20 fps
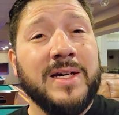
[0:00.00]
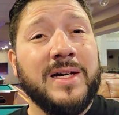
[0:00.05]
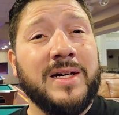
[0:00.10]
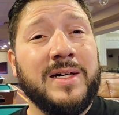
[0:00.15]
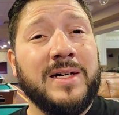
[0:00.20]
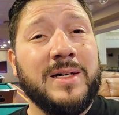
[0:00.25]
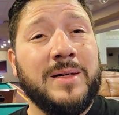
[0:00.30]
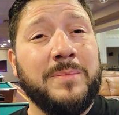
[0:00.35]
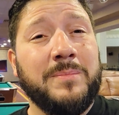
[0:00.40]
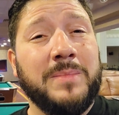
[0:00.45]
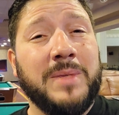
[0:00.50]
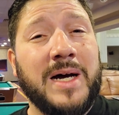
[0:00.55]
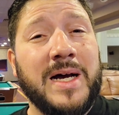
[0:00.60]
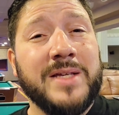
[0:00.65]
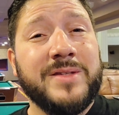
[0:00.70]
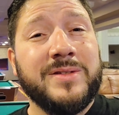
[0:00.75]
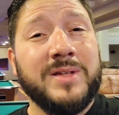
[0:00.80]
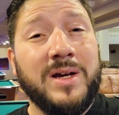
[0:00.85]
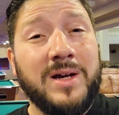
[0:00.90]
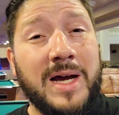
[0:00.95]
Um, I
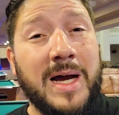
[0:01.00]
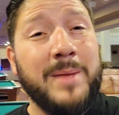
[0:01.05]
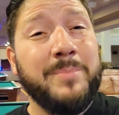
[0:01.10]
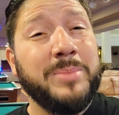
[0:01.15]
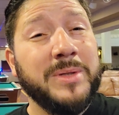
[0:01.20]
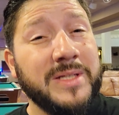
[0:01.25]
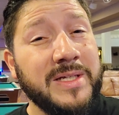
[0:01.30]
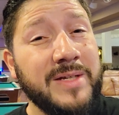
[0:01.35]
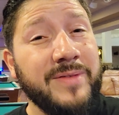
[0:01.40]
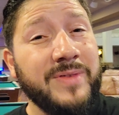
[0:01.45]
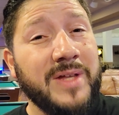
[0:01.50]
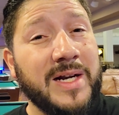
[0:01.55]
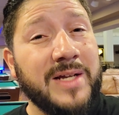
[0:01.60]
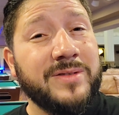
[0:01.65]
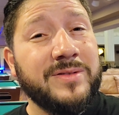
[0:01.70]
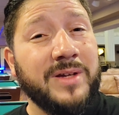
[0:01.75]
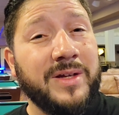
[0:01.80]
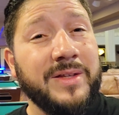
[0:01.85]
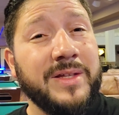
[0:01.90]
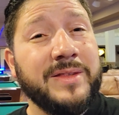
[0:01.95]
saw, I believe that I
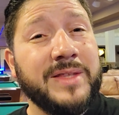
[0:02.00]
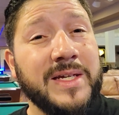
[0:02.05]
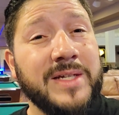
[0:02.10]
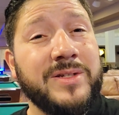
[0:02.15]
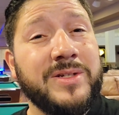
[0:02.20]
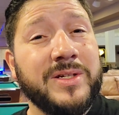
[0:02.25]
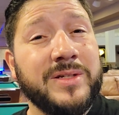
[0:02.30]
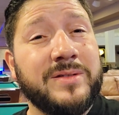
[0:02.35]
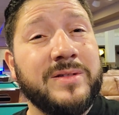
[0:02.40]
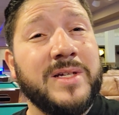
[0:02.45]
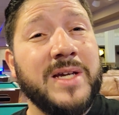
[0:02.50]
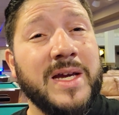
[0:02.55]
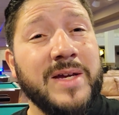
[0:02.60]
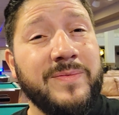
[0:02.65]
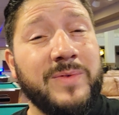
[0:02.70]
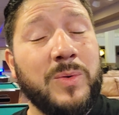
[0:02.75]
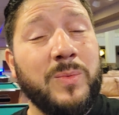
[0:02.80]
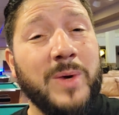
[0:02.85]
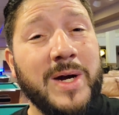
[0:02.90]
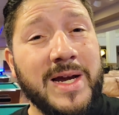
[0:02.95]
saw that they just gave
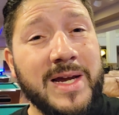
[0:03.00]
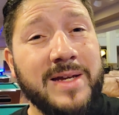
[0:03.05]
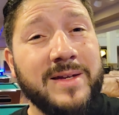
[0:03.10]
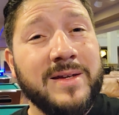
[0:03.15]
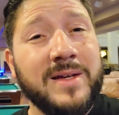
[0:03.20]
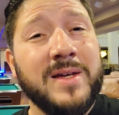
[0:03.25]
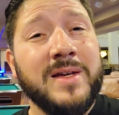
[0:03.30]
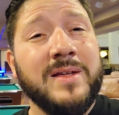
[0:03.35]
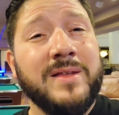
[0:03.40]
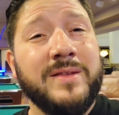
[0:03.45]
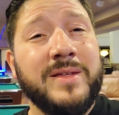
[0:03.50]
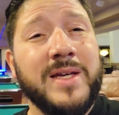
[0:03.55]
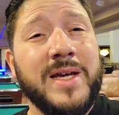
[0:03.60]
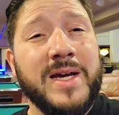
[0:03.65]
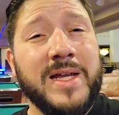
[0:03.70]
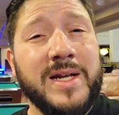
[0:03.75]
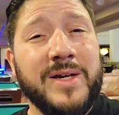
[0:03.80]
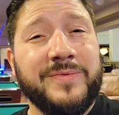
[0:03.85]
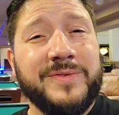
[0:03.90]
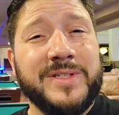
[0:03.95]
away the
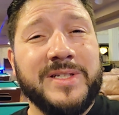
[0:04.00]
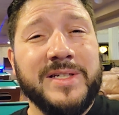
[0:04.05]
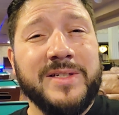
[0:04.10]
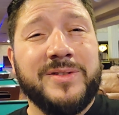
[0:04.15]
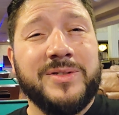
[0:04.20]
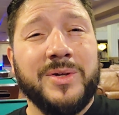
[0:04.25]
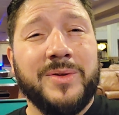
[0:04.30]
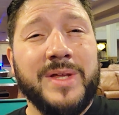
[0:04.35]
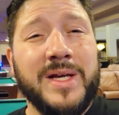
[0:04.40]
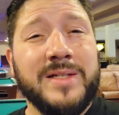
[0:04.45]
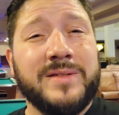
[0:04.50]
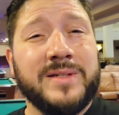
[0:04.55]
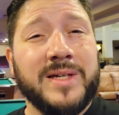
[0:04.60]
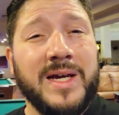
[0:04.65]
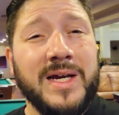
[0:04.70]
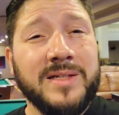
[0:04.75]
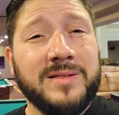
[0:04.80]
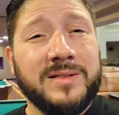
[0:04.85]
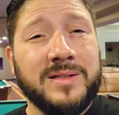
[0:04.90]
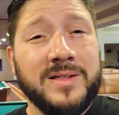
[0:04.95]
NFT. So that's
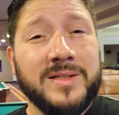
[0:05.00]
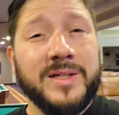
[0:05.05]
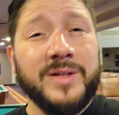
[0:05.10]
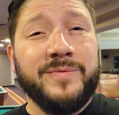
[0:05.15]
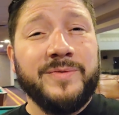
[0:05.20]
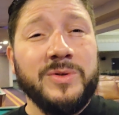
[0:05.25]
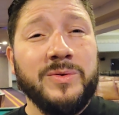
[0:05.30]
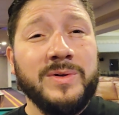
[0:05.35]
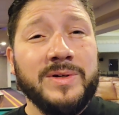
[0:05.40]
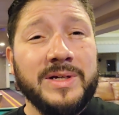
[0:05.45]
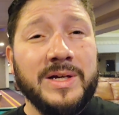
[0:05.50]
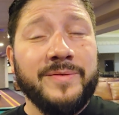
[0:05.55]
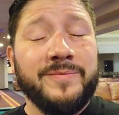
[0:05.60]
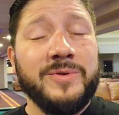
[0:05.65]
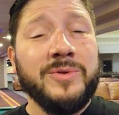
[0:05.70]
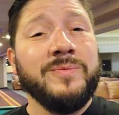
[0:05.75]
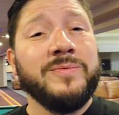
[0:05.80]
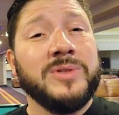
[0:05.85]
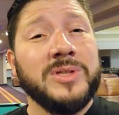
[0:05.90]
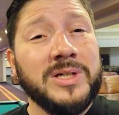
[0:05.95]
excellent. If you if
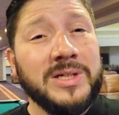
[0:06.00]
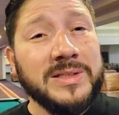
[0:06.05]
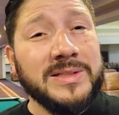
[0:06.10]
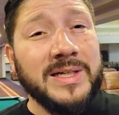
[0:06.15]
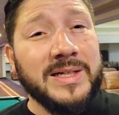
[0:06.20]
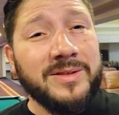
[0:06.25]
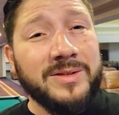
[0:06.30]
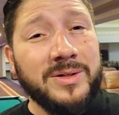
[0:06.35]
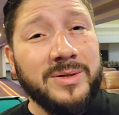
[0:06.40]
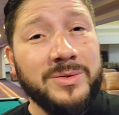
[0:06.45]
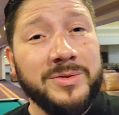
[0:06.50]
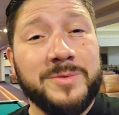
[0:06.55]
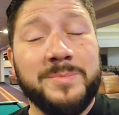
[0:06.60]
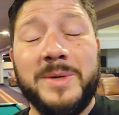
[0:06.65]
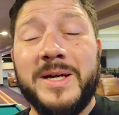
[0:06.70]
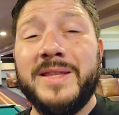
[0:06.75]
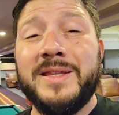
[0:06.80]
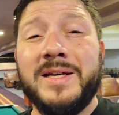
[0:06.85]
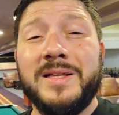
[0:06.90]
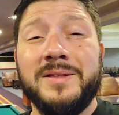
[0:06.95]
you've looked at those,
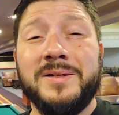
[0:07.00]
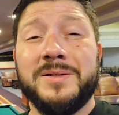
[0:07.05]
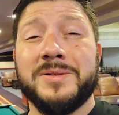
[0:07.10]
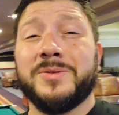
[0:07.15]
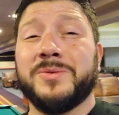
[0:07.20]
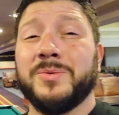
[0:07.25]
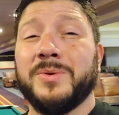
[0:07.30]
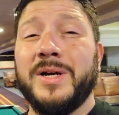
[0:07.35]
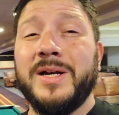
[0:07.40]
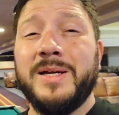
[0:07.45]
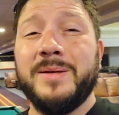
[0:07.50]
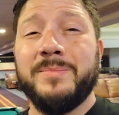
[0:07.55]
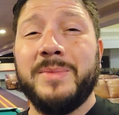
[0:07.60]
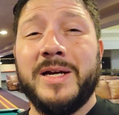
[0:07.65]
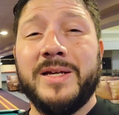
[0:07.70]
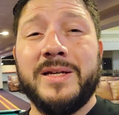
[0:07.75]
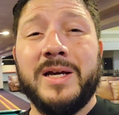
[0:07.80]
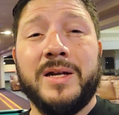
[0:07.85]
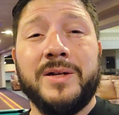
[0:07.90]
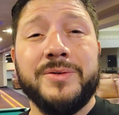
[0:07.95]
man, they look great,
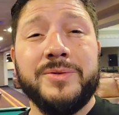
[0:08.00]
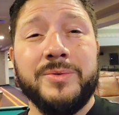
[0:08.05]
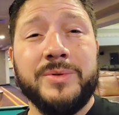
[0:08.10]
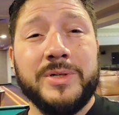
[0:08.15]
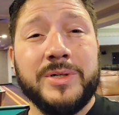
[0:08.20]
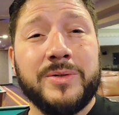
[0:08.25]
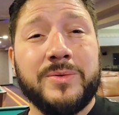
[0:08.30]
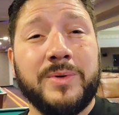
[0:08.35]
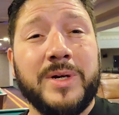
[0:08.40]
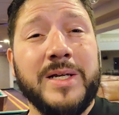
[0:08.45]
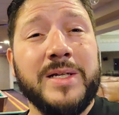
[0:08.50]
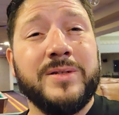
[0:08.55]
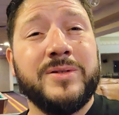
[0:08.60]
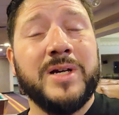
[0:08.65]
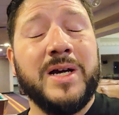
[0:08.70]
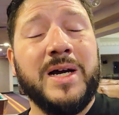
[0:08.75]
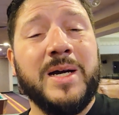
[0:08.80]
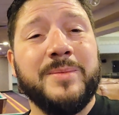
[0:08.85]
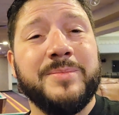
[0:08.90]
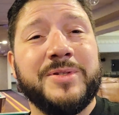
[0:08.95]
man. Y'all are doing a great
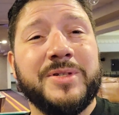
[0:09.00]
job.